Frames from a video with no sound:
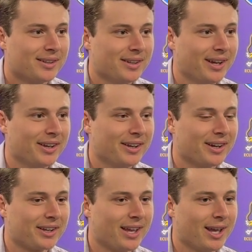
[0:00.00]
Yeah.
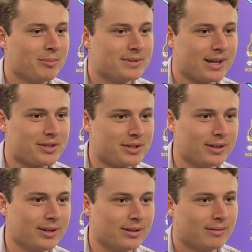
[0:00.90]
Cam's
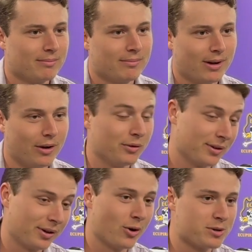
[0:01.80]
actually, other
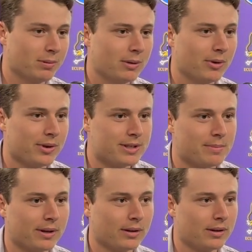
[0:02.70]
than Coach Palumbo, he's
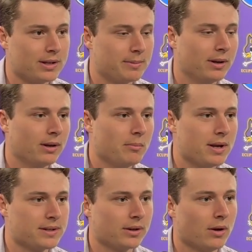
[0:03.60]
been an
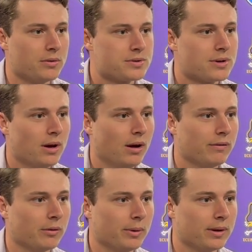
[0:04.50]
amazing coach
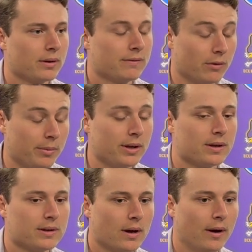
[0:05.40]
for me.
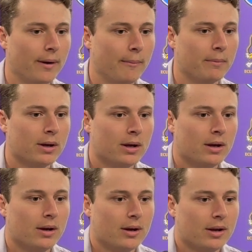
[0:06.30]

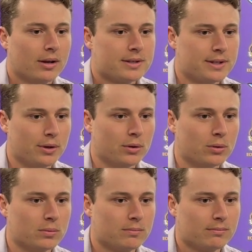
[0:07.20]

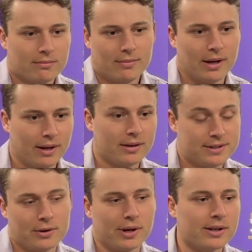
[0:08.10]

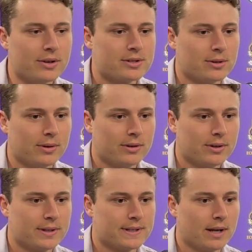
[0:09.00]
Still getting used to it, you
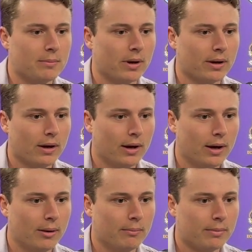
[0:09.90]
could say, but
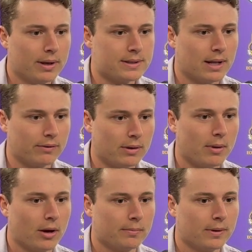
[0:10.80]
he's definitely
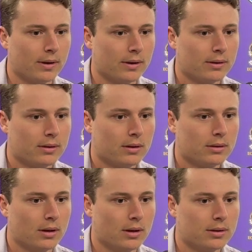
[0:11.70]
helped the
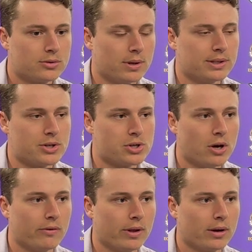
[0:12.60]
transition
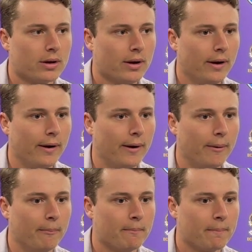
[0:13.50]
over there. I